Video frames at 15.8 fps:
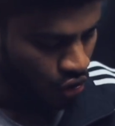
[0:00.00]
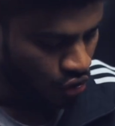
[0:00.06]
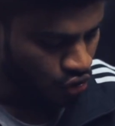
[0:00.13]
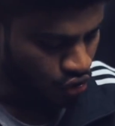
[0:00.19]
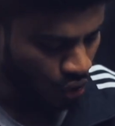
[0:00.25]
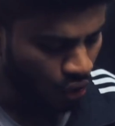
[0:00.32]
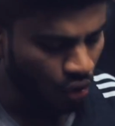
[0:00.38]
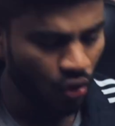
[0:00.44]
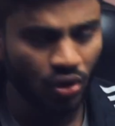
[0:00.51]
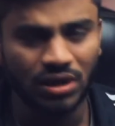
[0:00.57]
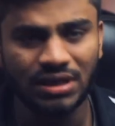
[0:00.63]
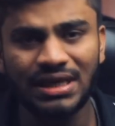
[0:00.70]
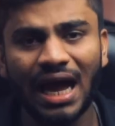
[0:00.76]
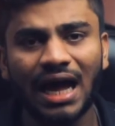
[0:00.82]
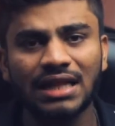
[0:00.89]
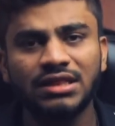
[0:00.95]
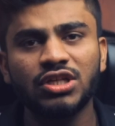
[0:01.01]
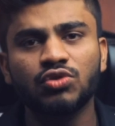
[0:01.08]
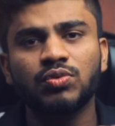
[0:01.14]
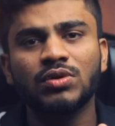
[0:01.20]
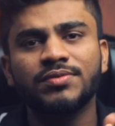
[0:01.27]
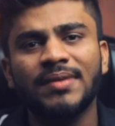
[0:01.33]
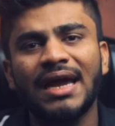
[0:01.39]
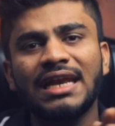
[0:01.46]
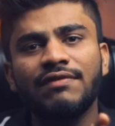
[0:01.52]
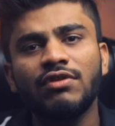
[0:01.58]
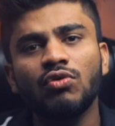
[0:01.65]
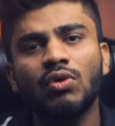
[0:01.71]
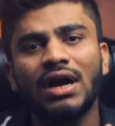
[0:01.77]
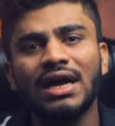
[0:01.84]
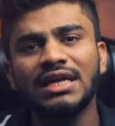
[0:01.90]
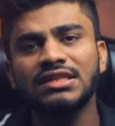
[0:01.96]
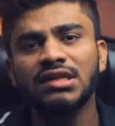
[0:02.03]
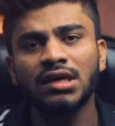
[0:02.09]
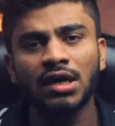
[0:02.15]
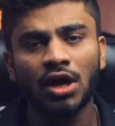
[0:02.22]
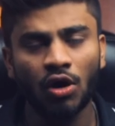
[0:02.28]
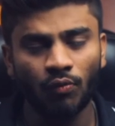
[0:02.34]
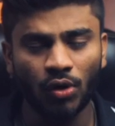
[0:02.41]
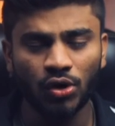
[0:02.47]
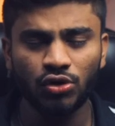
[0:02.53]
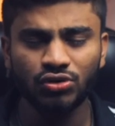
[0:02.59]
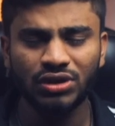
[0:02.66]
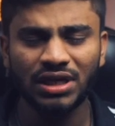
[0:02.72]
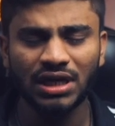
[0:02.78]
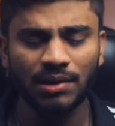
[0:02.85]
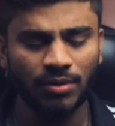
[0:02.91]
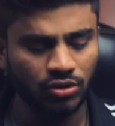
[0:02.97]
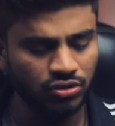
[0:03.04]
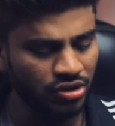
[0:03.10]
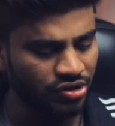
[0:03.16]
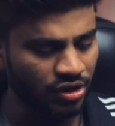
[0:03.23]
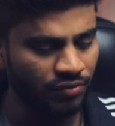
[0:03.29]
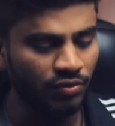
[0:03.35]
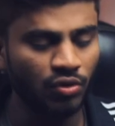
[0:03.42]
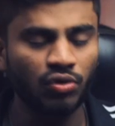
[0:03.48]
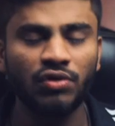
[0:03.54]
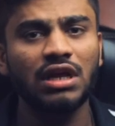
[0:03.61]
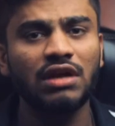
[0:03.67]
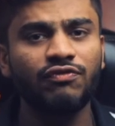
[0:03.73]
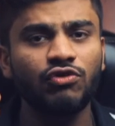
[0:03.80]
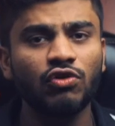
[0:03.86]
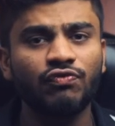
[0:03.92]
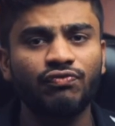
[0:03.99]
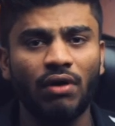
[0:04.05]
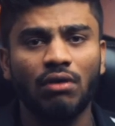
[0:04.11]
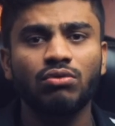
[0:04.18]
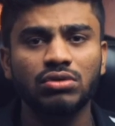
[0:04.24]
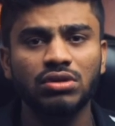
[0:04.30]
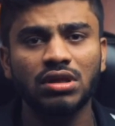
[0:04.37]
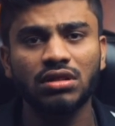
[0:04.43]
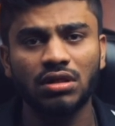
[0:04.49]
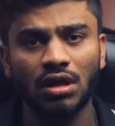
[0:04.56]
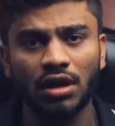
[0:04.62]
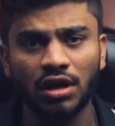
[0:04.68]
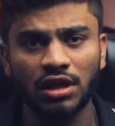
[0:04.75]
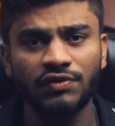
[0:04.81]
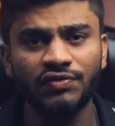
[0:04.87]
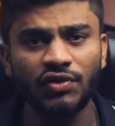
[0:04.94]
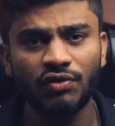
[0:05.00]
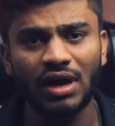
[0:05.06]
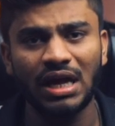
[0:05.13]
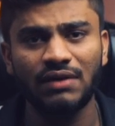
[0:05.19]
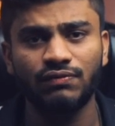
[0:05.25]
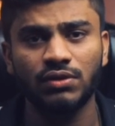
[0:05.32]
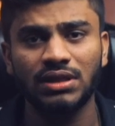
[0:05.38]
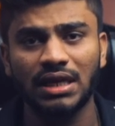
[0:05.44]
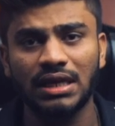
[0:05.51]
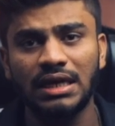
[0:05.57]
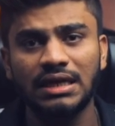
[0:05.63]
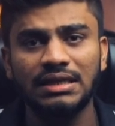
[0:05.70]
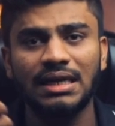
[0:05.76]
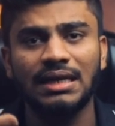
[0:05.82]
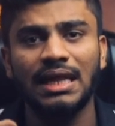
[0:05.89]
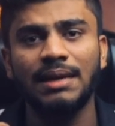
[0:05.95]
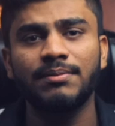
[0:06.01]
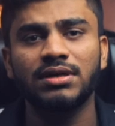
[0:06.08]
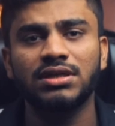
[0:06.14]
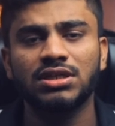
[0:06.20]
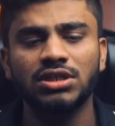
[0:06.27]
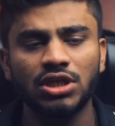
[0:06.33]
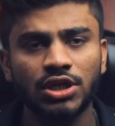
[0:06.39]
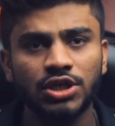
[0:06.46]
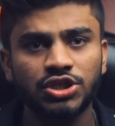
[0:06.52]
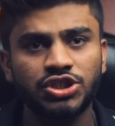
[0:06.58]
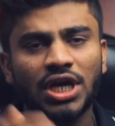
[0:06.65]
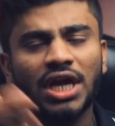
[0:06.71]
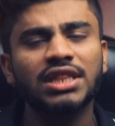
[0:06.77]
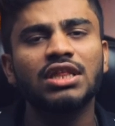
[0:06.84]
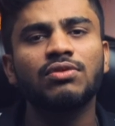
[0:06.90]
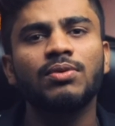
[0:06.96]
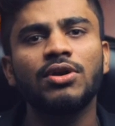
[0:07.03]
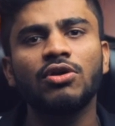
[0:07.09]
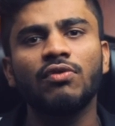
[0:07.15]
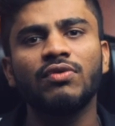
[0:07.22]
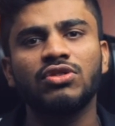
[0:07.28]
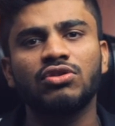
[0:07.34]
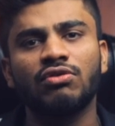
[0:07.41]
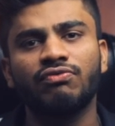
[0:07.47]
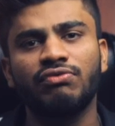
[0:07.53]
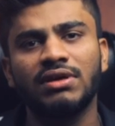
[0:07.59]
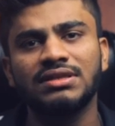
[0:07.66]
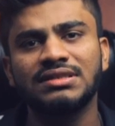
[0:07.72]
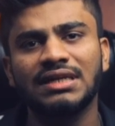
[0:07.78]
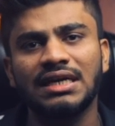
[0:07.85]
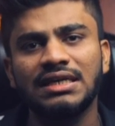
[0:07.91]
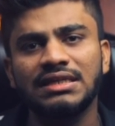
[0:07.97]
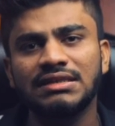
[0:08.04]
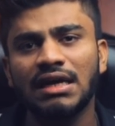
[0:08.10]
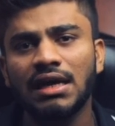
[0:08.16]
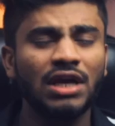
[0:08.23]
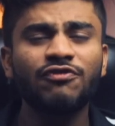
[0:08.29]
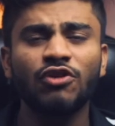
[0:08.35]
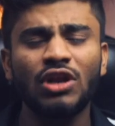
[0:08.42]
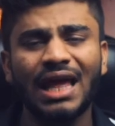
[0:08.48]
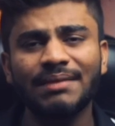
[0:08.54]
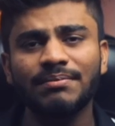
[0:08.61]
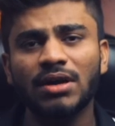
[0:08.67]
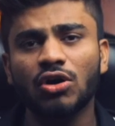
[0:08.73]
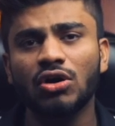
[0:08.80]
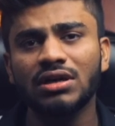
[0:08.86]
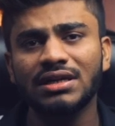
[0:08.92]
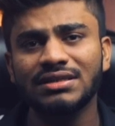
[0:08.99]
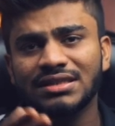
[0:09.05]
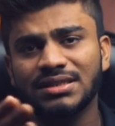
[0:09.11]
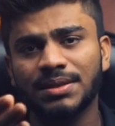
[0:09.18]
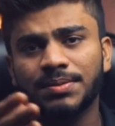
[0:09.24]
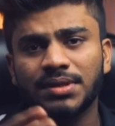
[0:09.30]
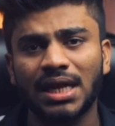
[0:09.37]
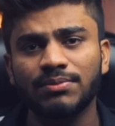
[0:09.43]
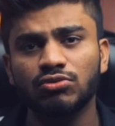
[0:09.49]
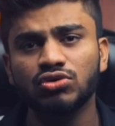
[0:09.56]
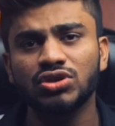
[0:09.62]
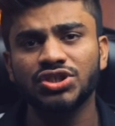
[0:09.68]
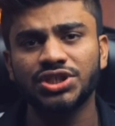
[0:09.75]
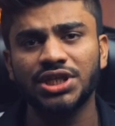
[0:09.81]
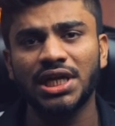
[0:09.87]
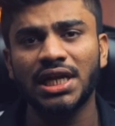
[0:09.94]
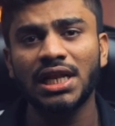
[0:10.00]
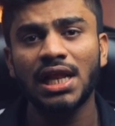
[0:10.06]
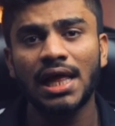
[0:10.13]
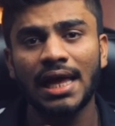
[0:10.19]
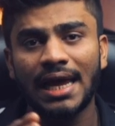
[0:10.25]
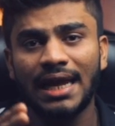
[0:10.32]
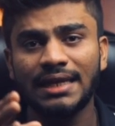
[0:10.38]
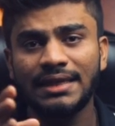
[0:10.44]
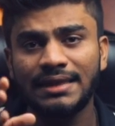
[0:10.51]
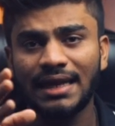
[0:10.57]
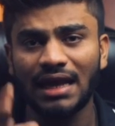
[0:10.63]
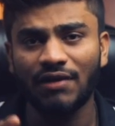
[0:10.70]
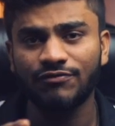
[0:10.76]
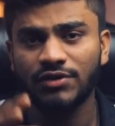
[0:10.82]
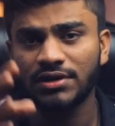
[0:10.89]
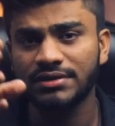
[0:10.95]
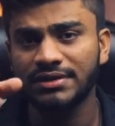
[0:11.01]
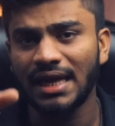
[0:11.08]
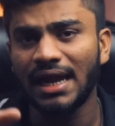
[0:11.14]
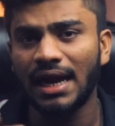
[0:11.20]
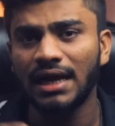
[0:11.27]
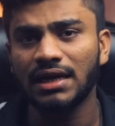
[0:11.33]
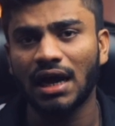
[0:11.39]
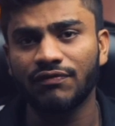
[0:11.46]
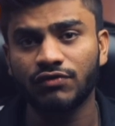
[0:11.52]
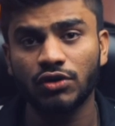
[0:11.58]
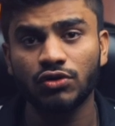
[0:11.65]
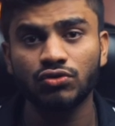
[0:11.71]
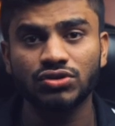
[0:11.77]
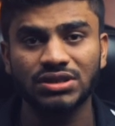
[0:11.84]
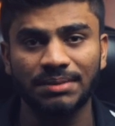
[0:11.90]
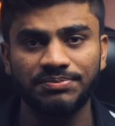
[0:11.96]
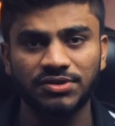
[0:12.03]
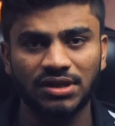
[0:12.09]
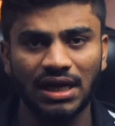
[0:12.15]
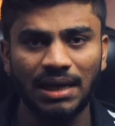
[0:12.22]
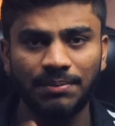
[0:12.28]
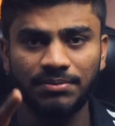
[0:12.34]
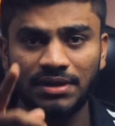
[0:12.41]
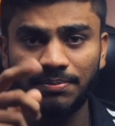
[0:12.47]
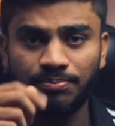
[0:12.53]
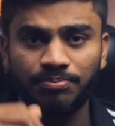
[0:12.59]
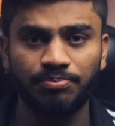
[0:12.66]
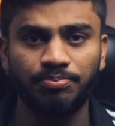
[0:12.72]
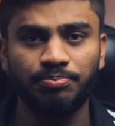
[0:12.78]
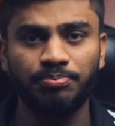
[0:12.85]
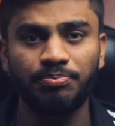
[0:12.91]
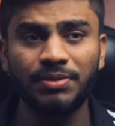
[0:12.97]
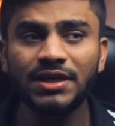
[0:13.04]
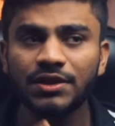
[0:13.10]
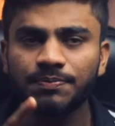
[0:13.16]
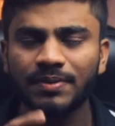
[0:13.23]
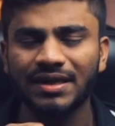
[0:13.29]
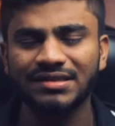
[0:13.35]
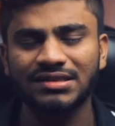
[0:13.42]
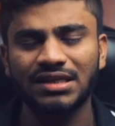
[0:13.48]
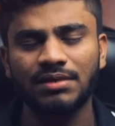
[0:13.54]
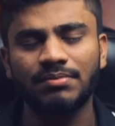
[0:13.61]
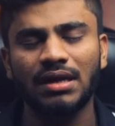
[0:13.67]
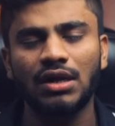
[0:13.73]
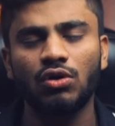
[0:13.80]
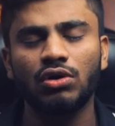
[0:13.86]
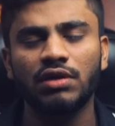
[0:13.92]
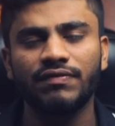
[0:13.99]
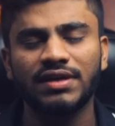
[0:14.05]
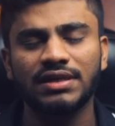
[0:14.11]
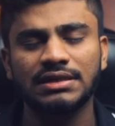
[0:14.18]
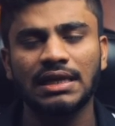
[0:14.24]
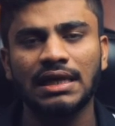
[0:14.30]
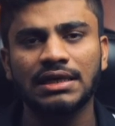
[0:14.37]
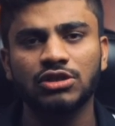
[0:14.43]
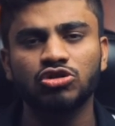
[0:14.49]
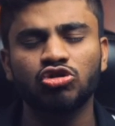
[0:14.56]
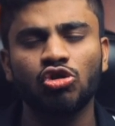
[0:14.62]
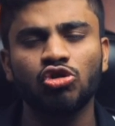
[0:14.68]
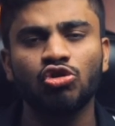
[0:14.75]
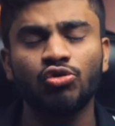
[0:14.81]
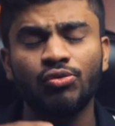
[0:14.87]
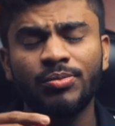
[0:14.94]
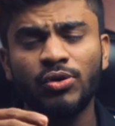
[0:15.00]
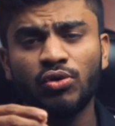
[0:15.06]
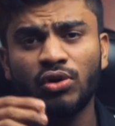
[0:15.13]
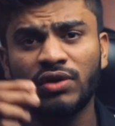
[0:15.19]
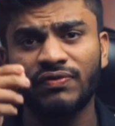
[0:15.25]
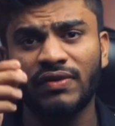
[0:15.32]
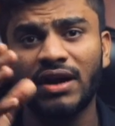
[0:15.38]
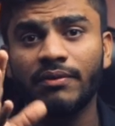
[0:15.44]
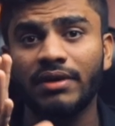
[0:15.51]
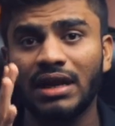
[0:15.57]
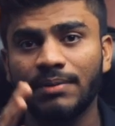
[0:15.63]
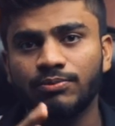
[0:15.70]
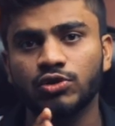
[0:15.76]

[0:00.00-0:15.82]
So yeah, this was my review guys. What do you think about this review? If you found this review helpful, then hit that like button, share this video with your friends guys. If you like my content, then subscribe to this channel, and then after that, after you subscribe, please press that bell notification icon so you will be notified when I